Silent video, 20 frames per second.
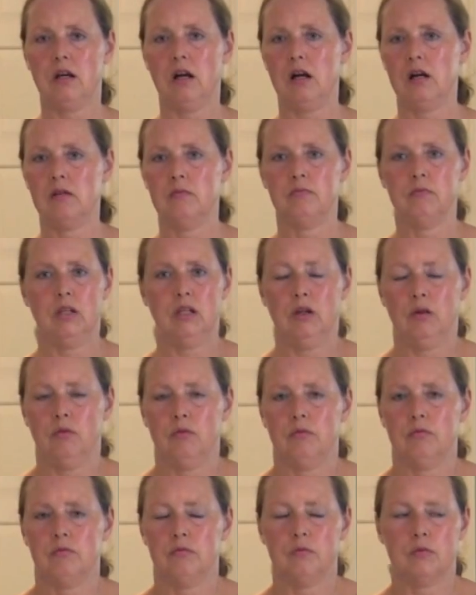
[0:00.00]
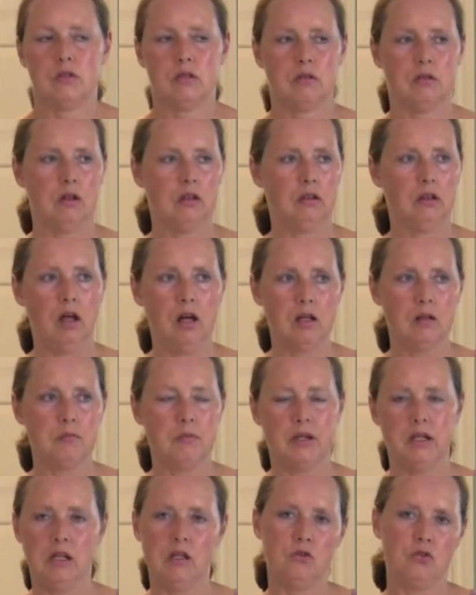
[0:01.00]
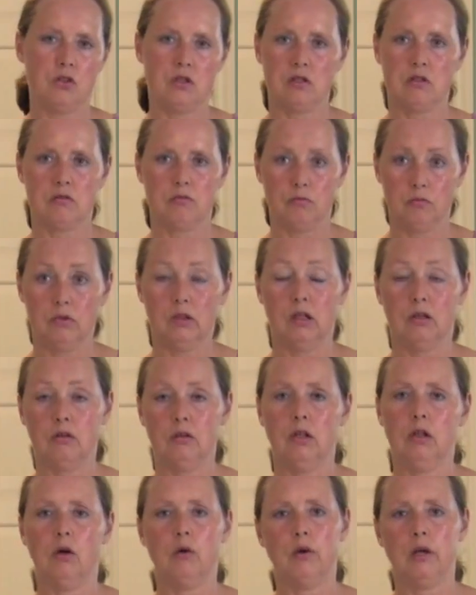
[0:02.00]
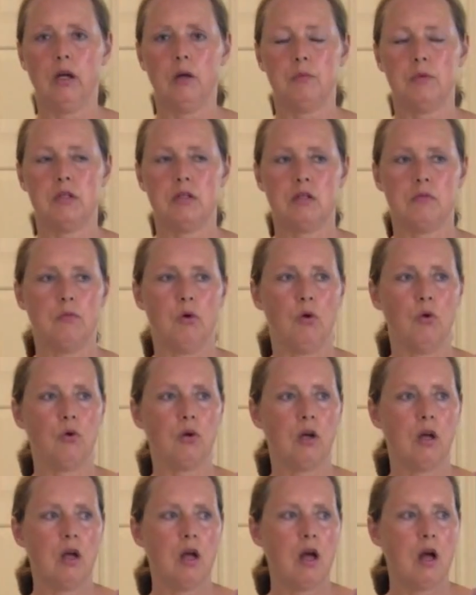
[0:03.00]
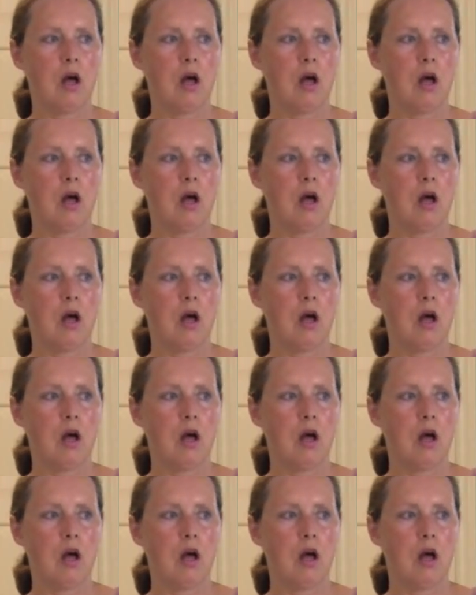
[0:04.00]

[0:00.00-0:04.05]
a lot of money just literally going up in smoke,